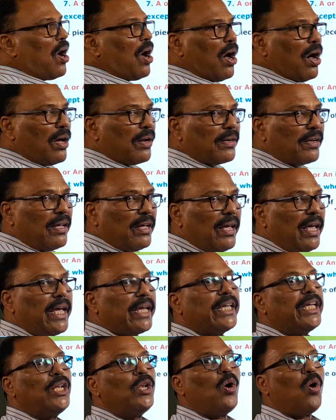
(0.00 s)
or a
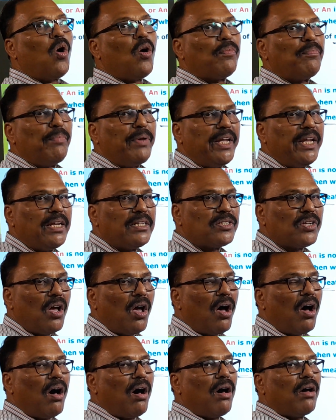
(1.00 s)
kilo of meat
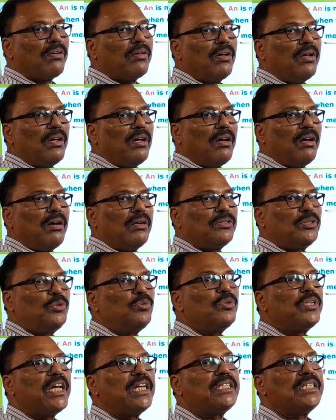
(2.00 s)
or
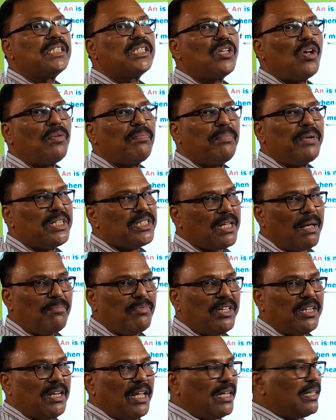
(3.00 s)
2 kgs of meat, something